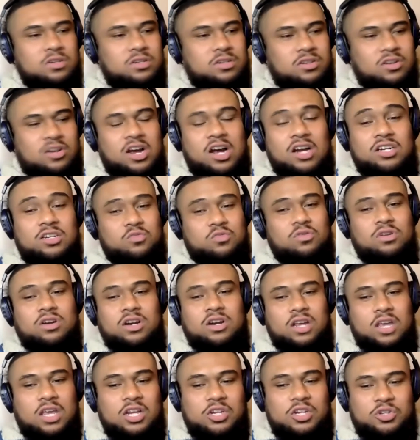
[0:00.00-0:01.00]
And I just wanted to
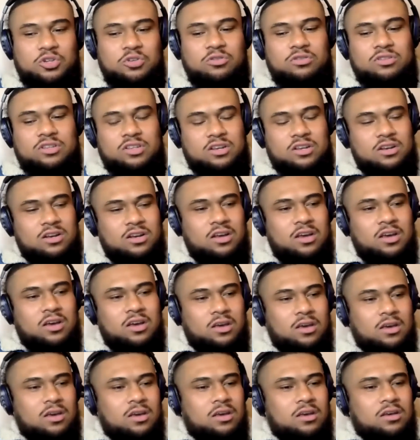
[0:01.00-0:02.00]
get you to
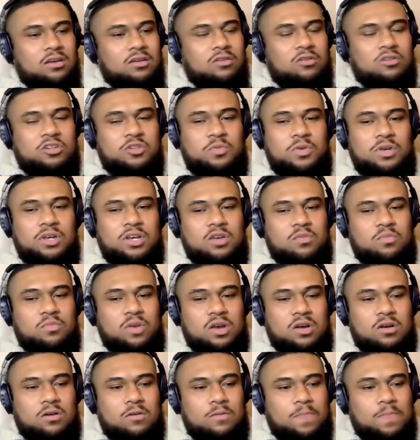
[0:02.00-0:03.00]
speak
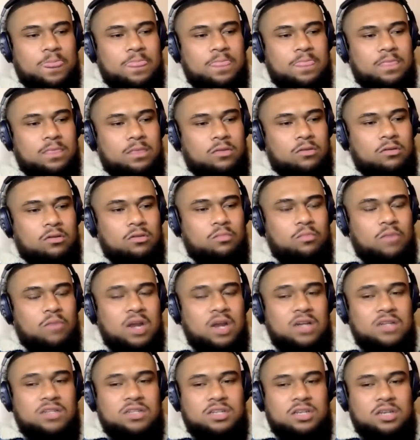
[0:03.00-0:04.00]
about
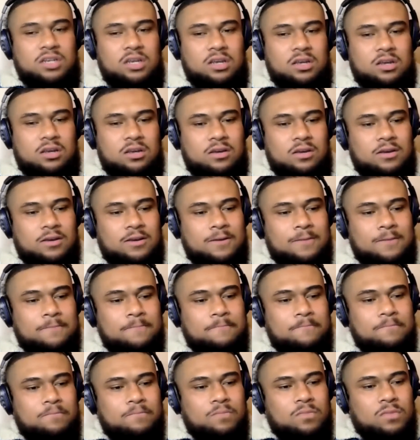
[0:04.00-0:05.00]
balancing
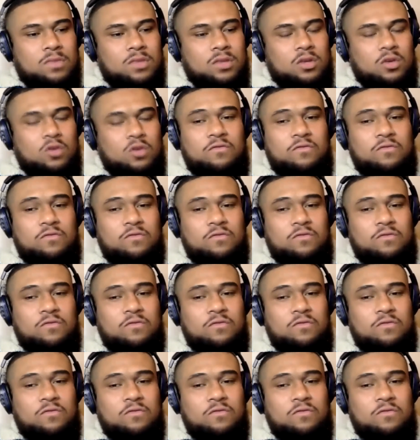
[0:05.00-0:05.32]
your